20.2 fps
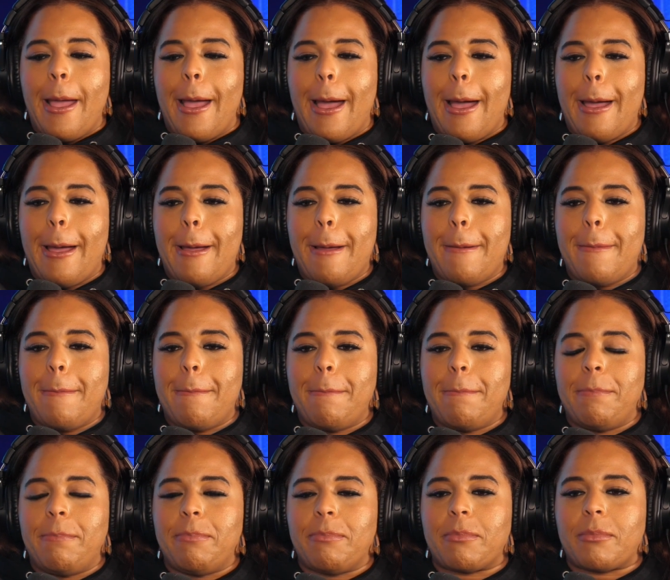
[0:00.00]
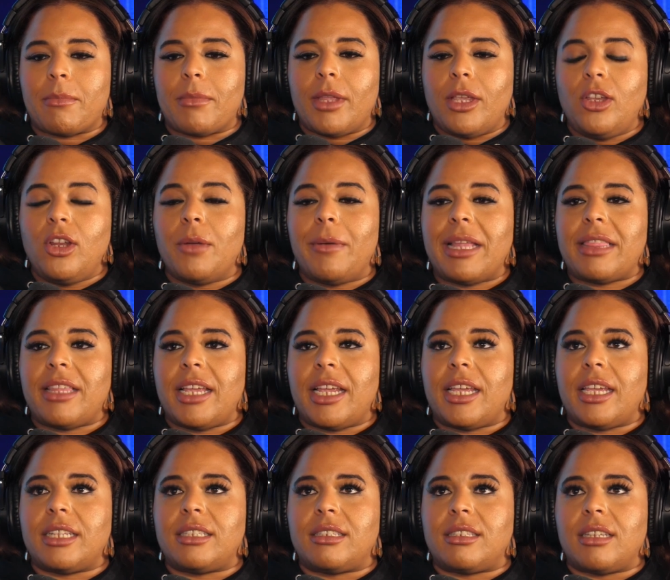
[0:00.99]
I
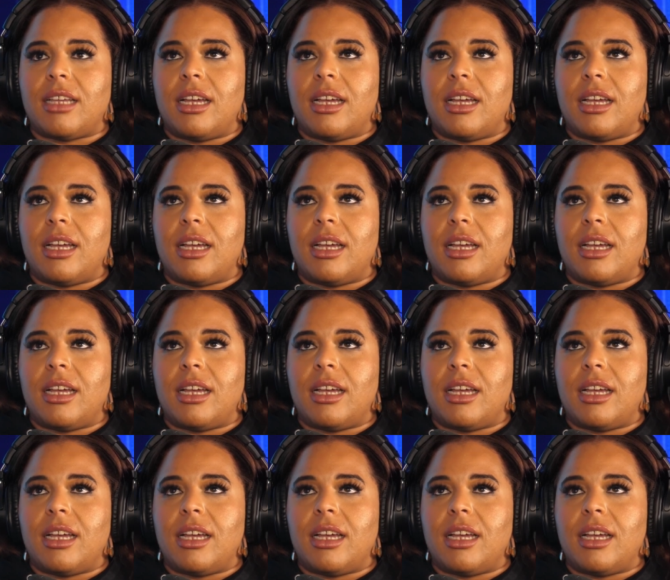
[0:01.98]
think it's